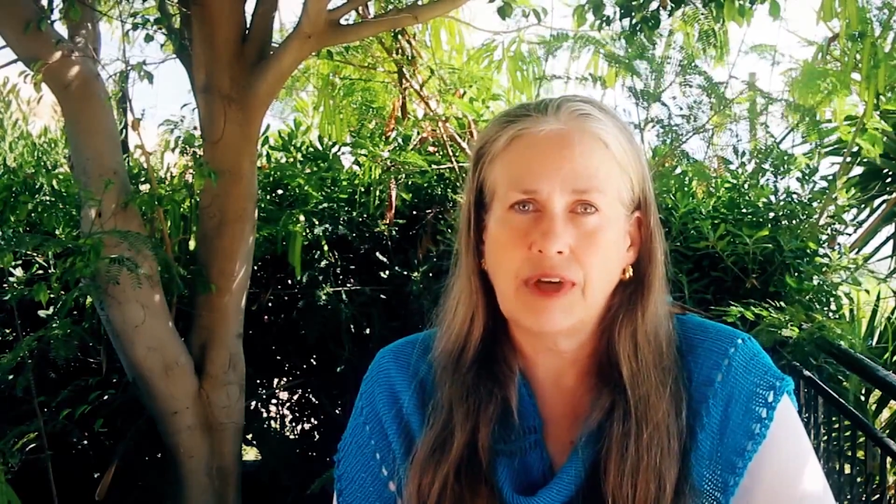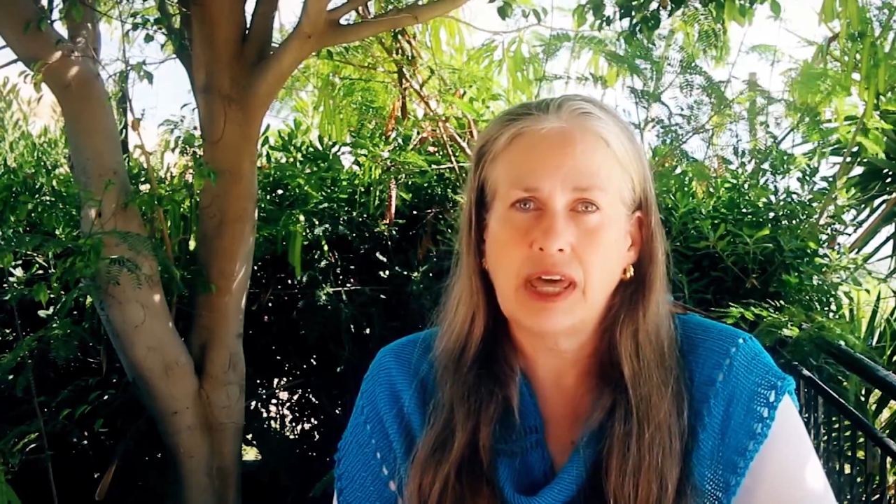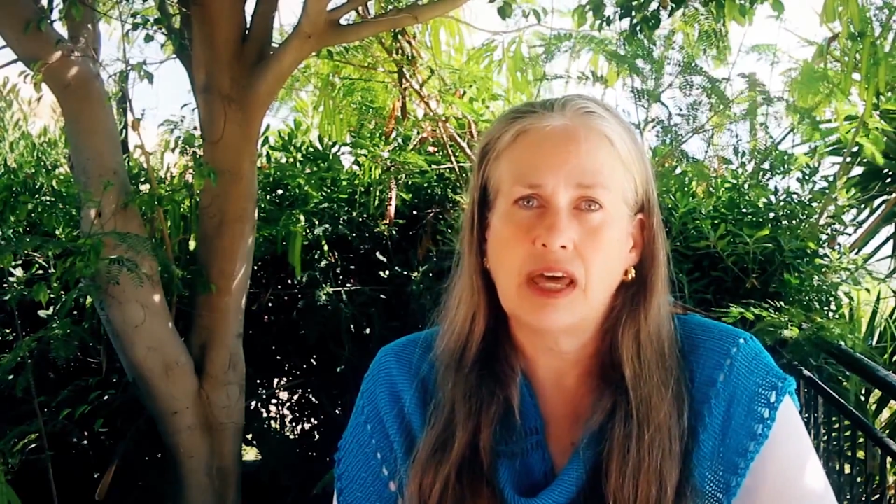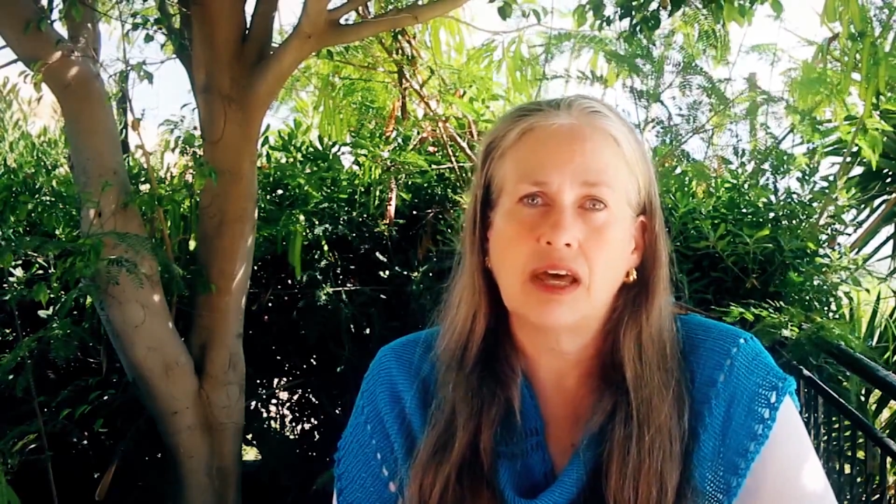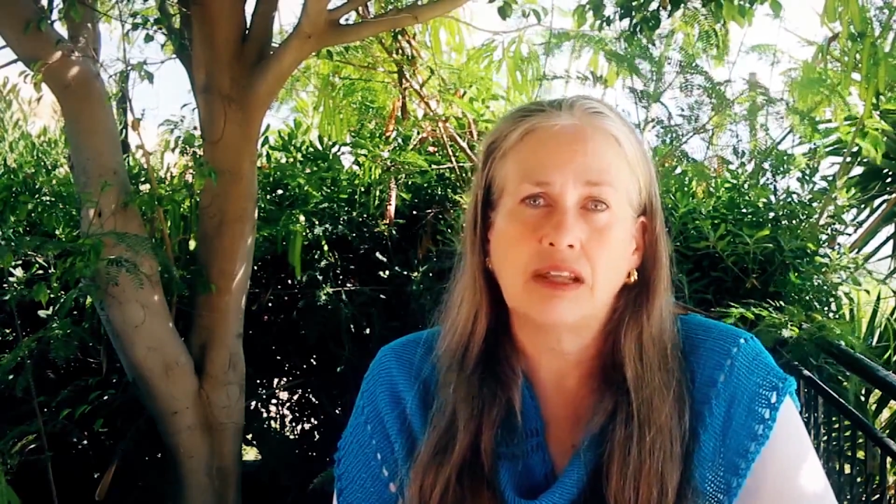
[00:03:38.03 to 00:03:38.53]

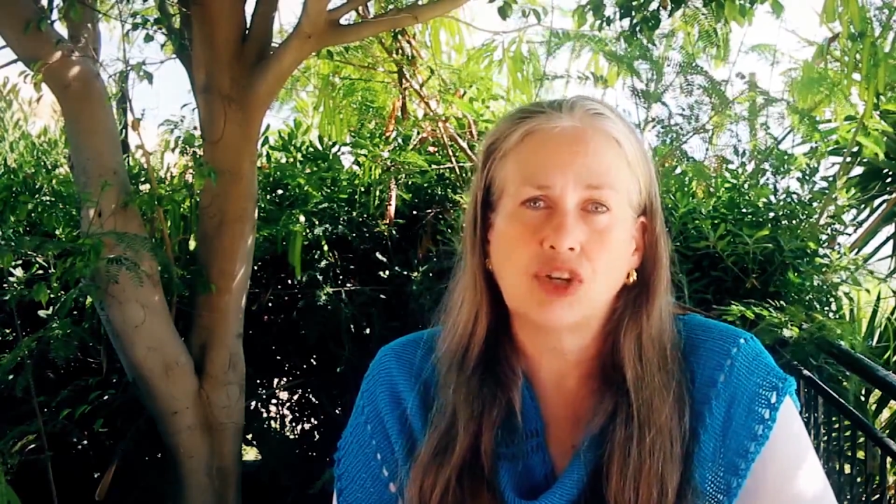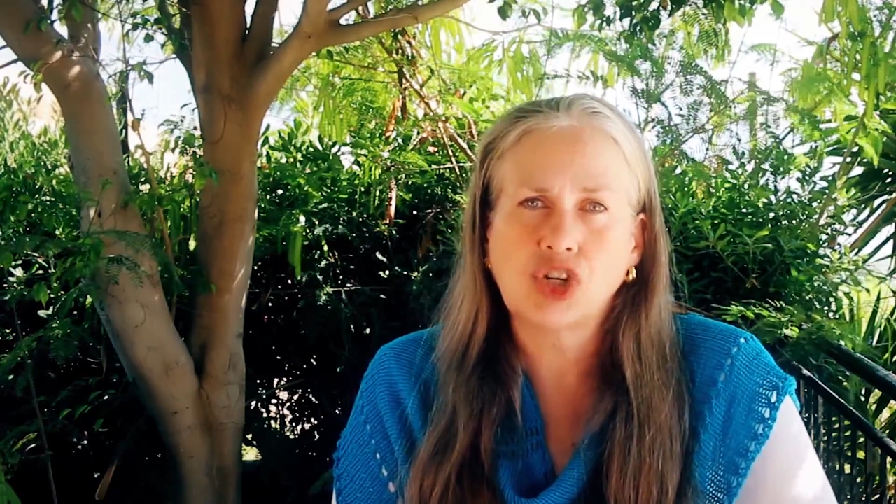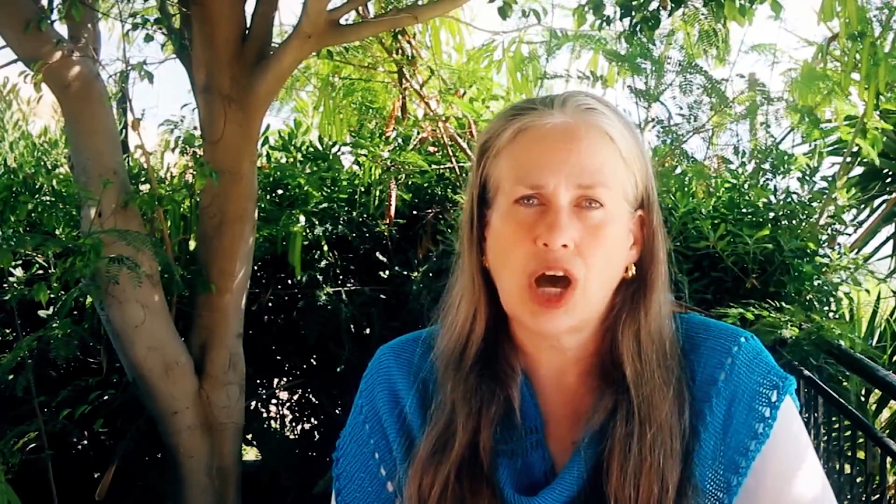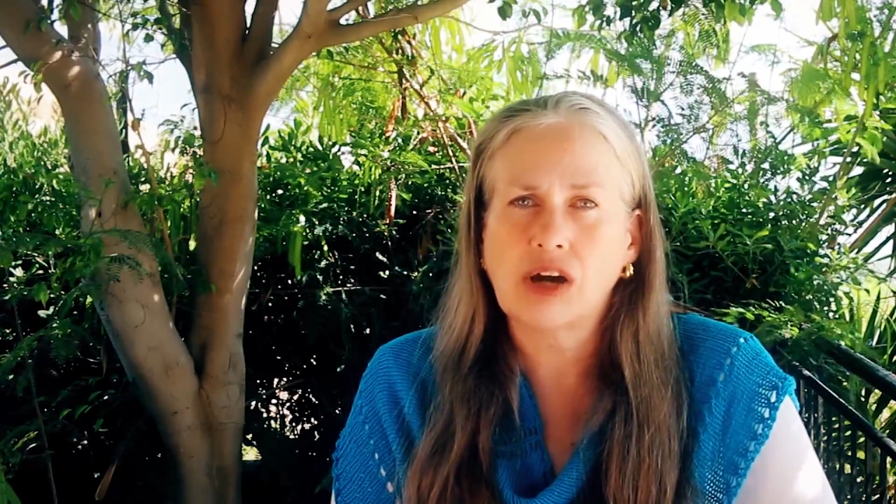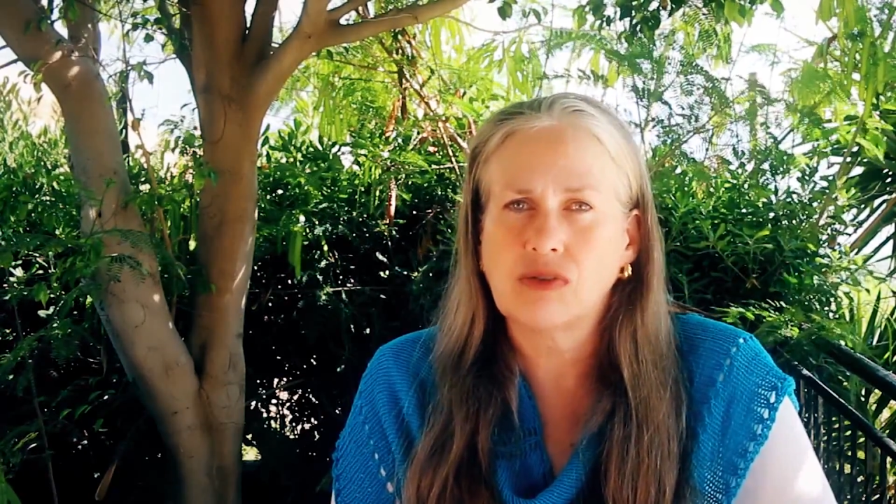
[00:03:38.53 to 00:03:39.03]
and the
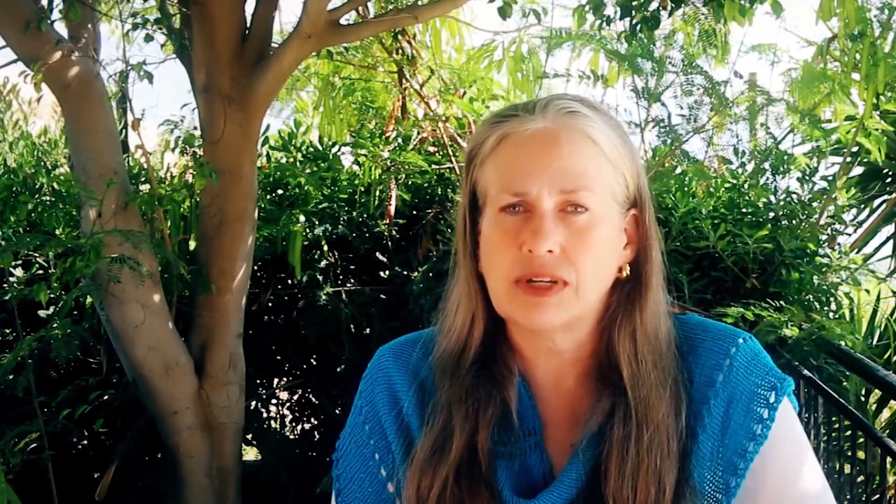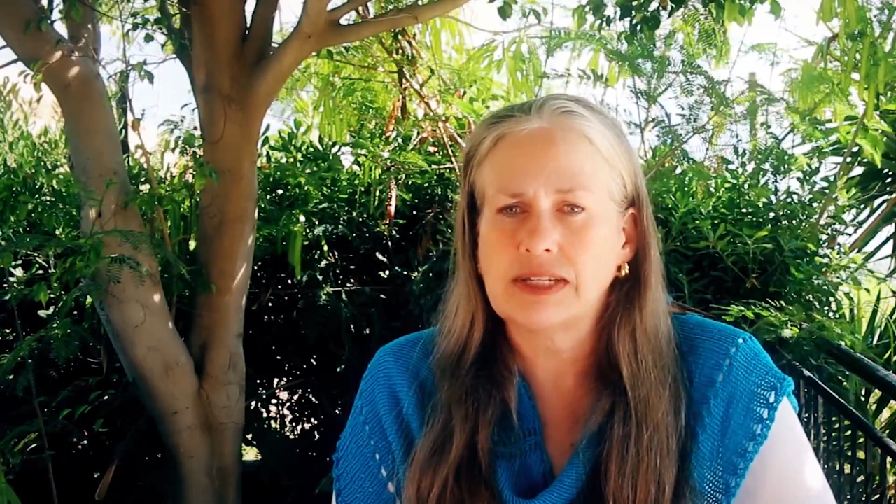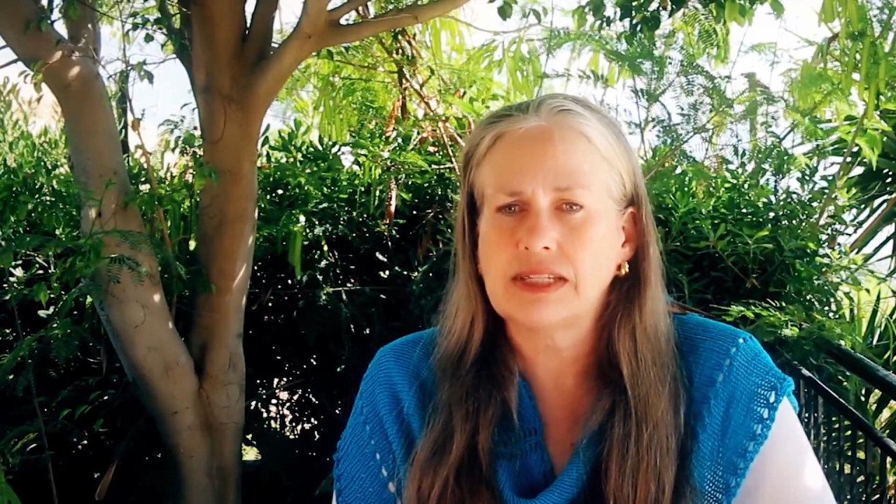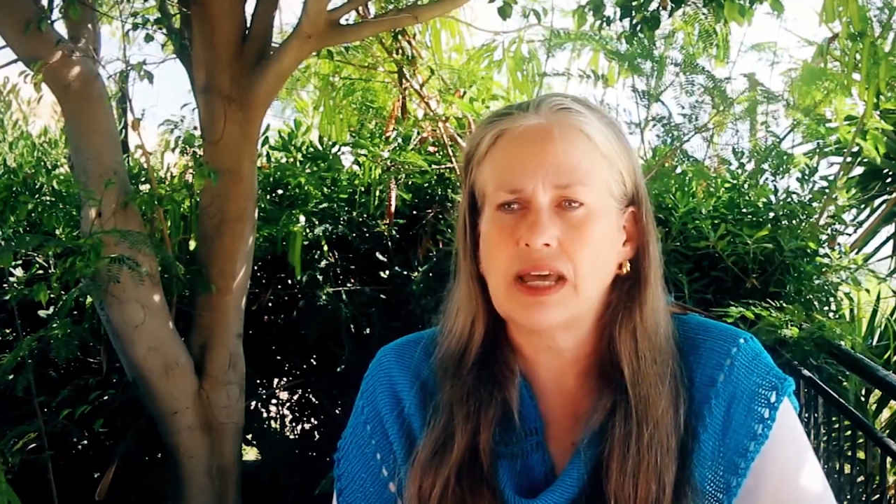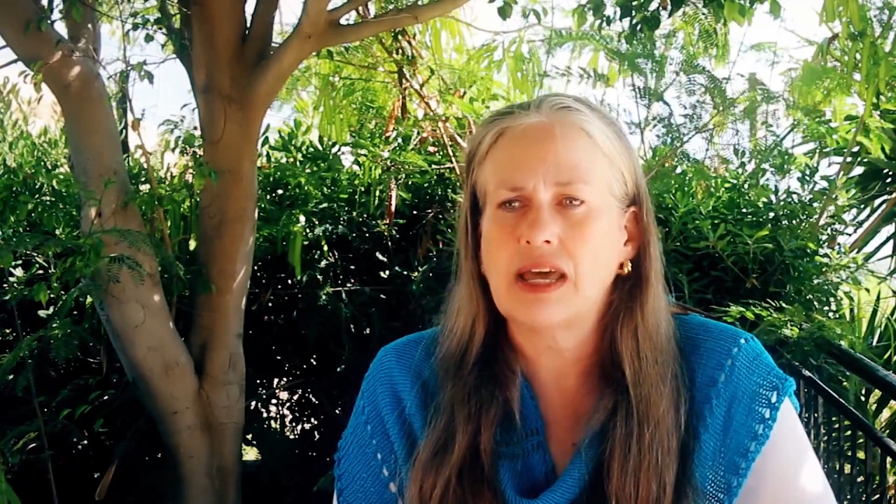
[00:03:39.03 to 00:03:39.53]

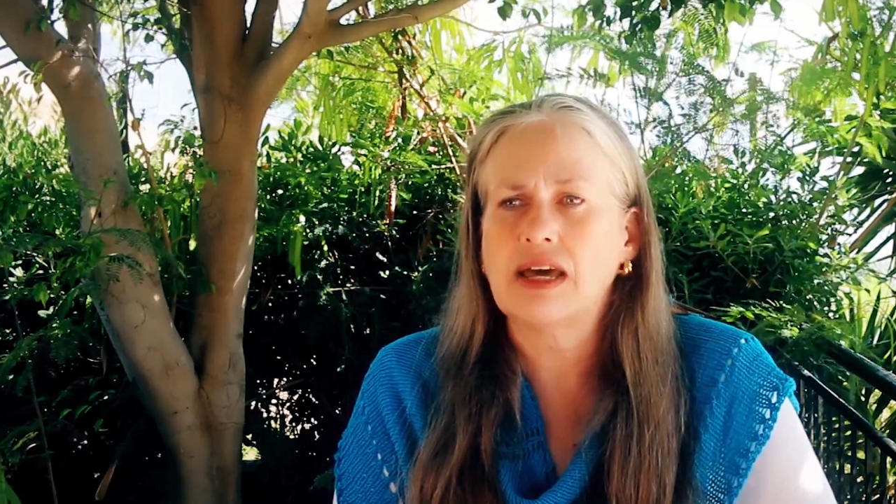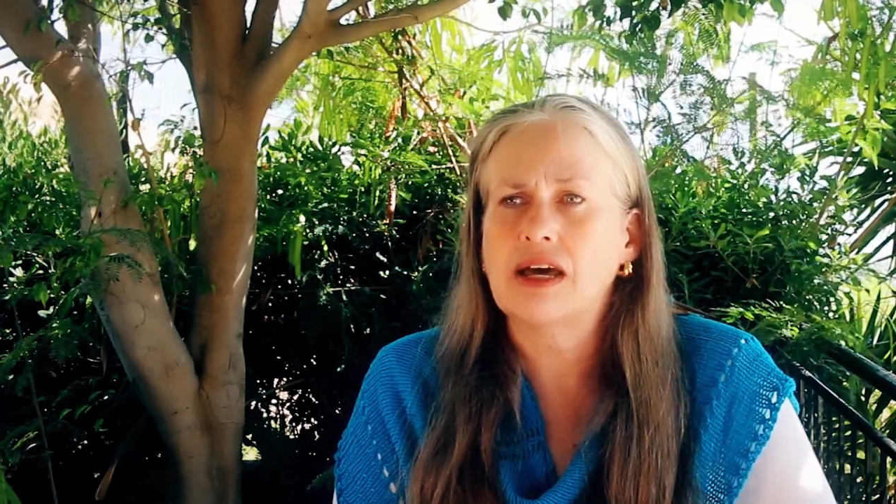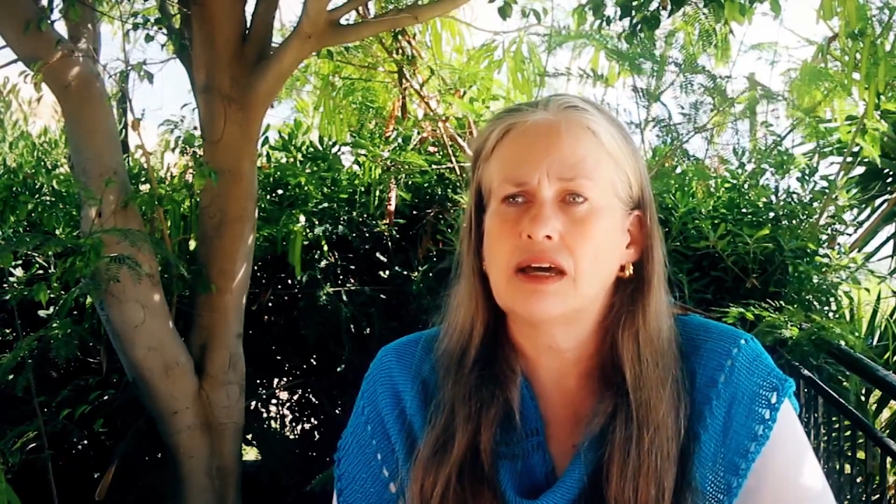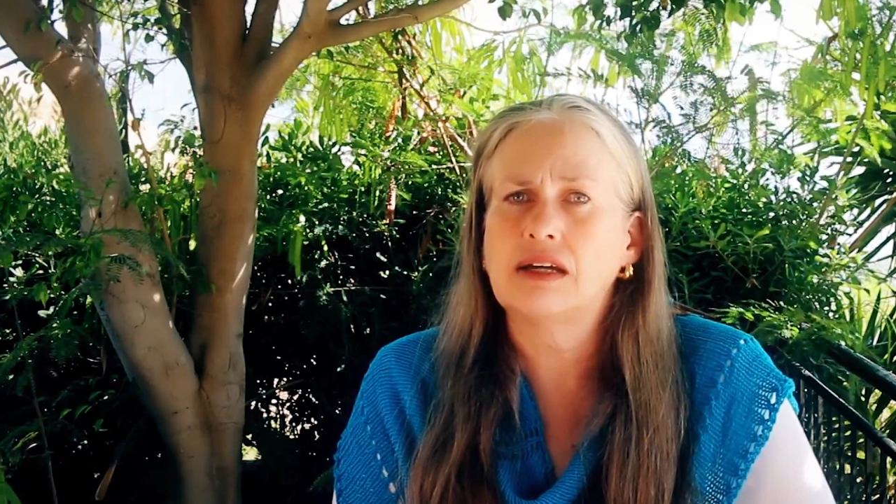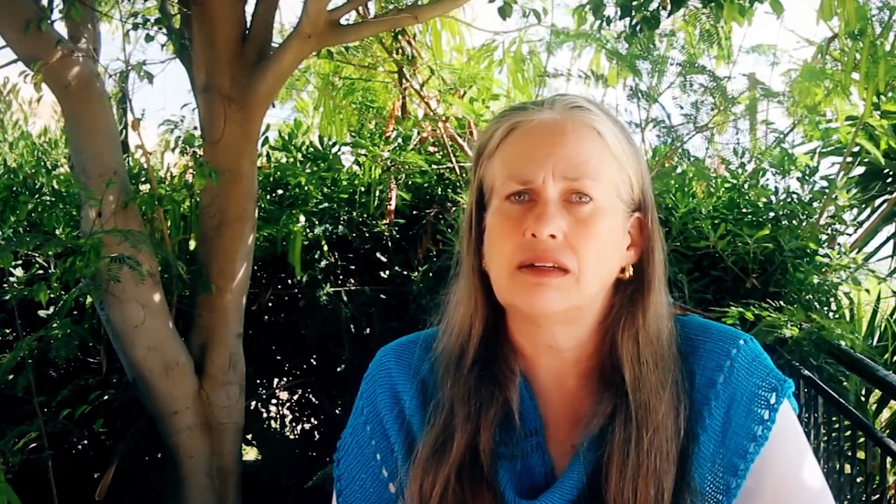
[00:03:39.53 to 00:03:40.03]
chakras
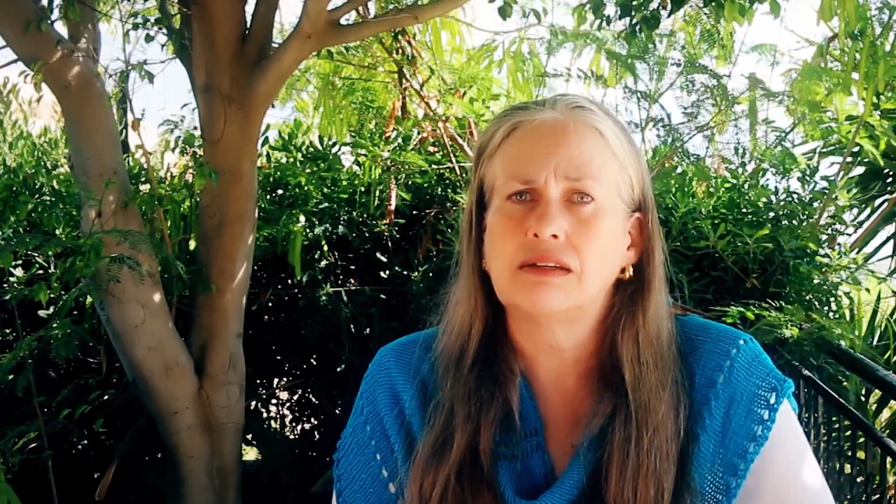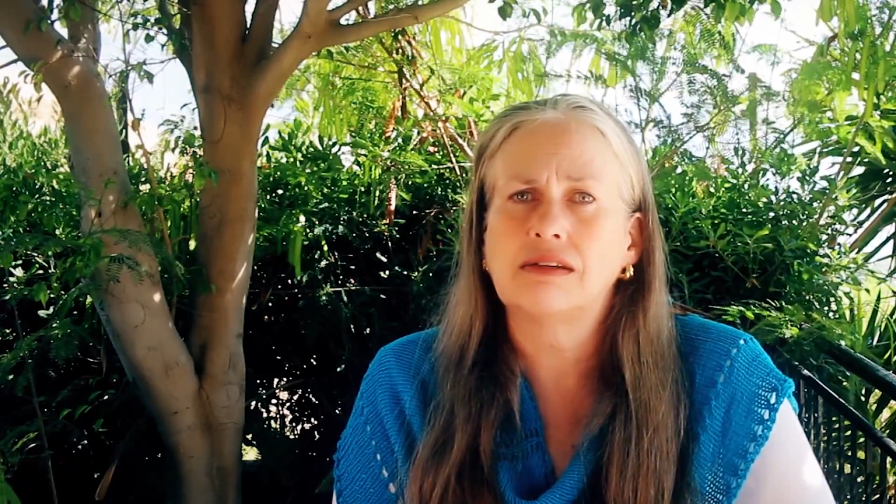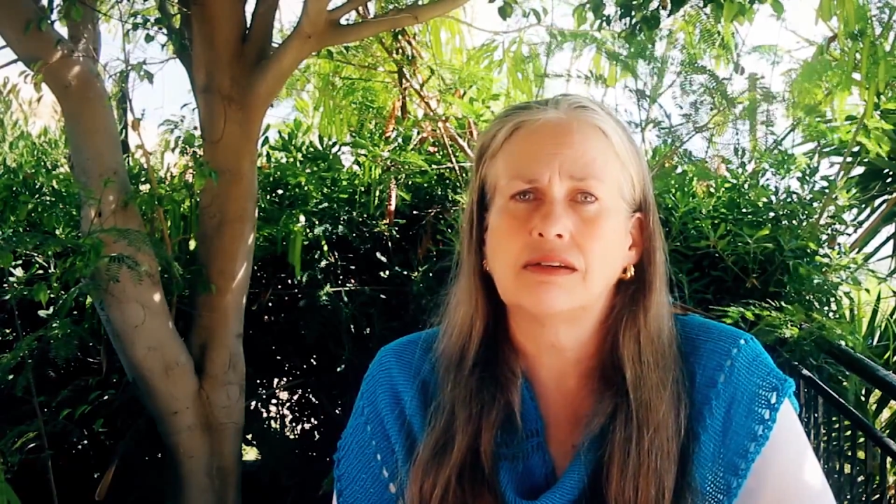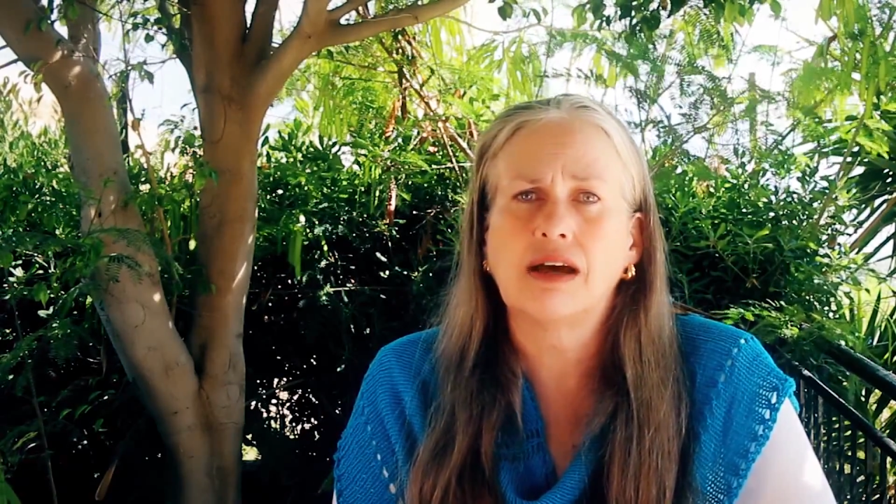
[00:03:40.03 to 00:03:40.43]
and